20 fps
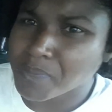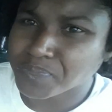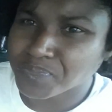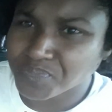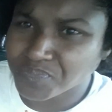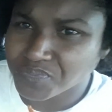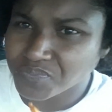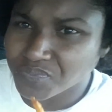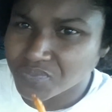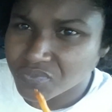
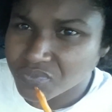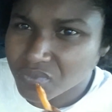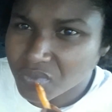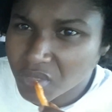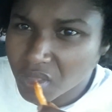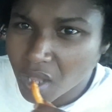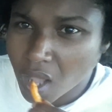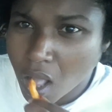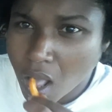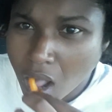and then
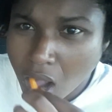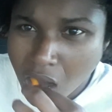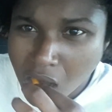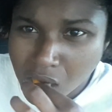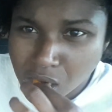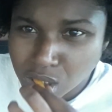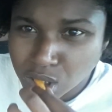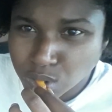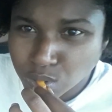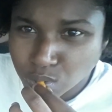they
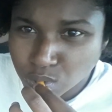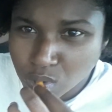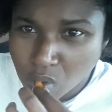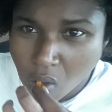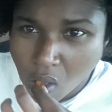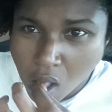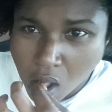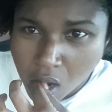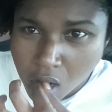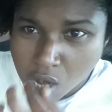um get like